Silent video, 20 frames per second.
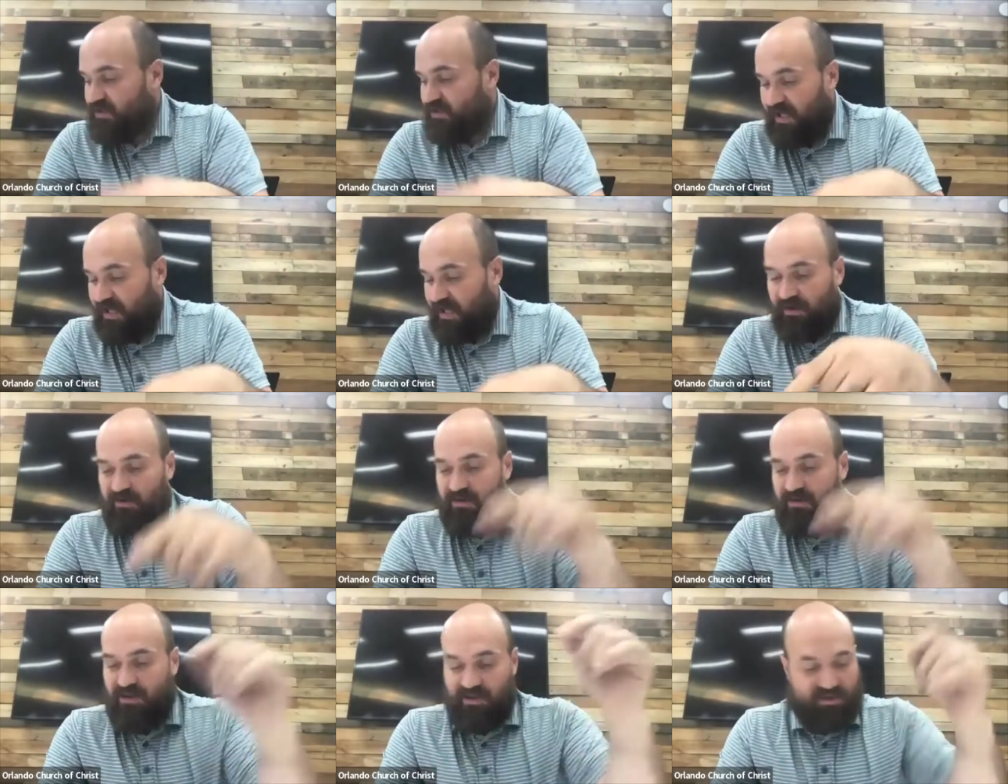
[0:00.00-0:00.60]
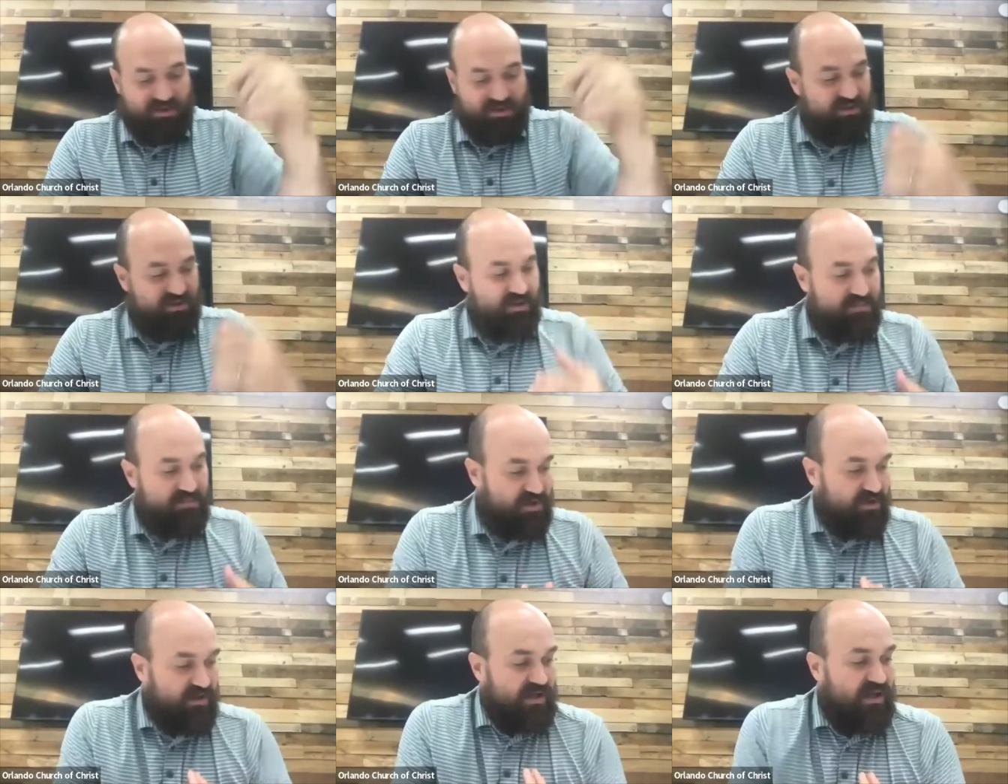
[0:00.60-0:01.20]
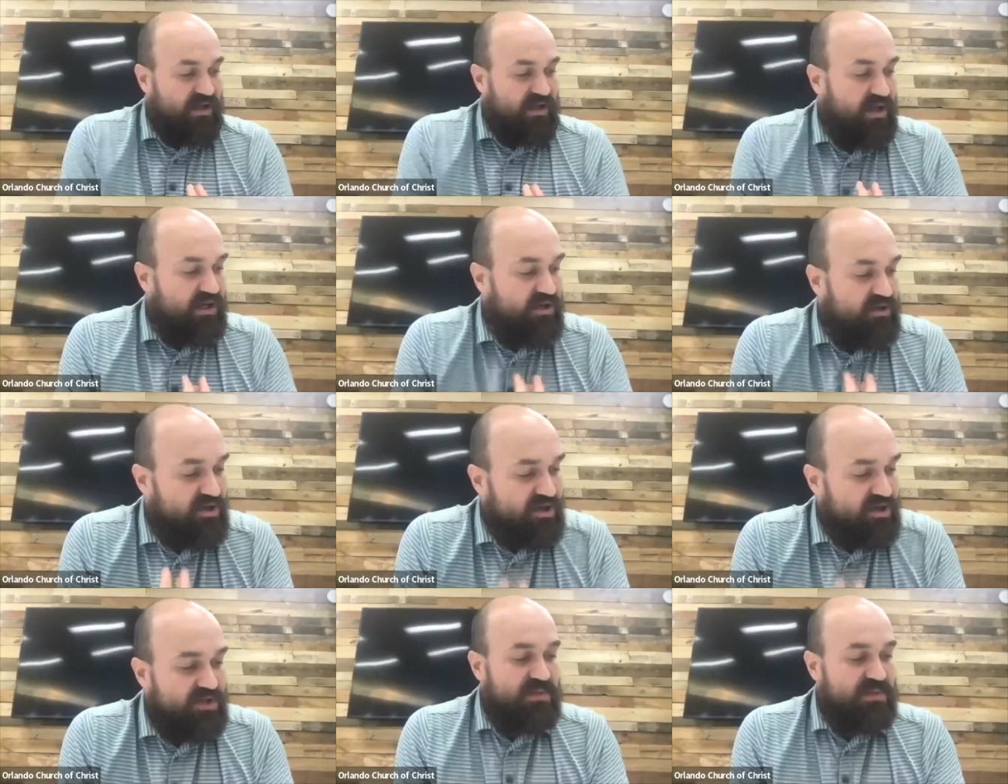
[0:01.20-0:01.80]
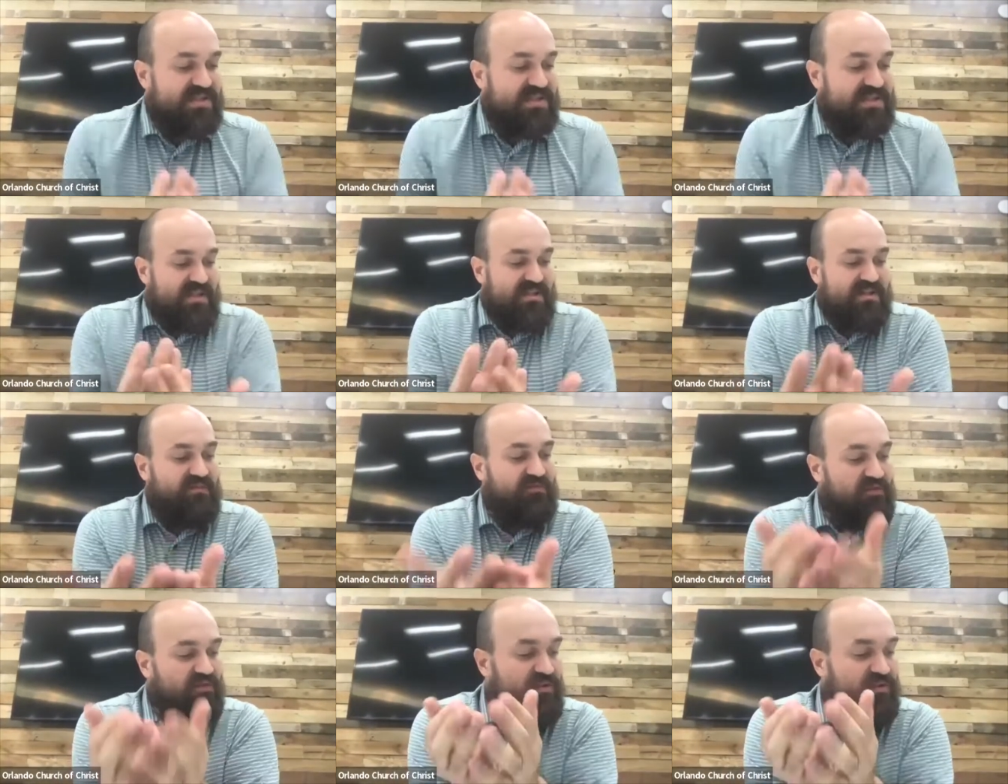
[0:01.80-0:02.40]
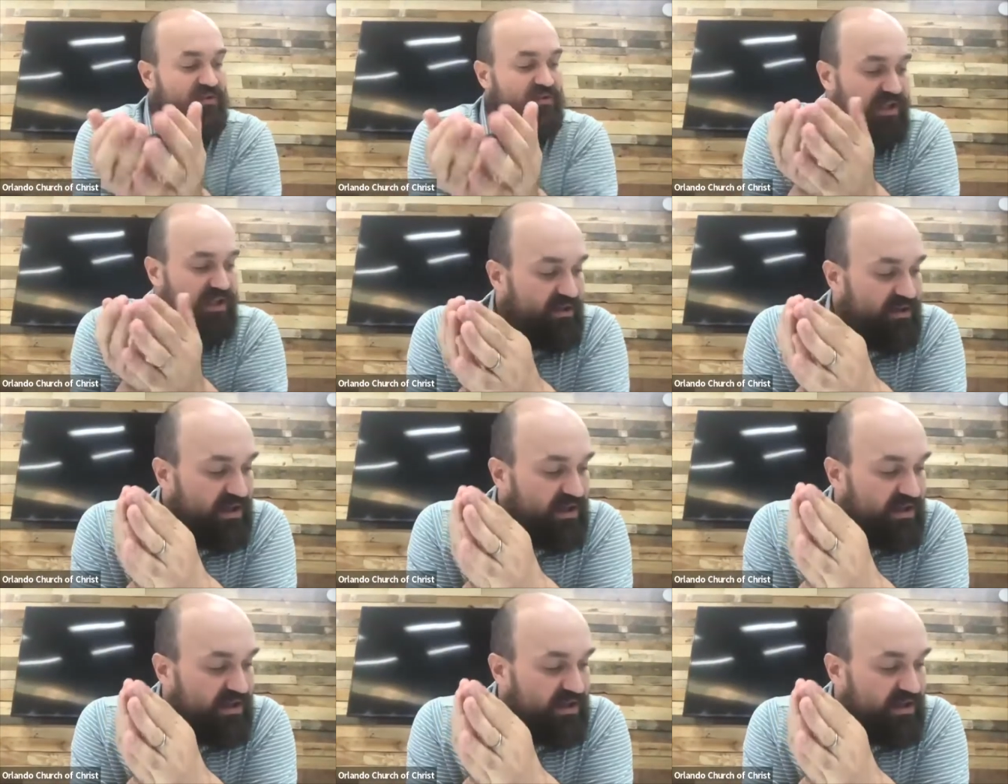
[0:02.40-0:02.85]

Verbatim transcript: down in your scripture, it could be said differently.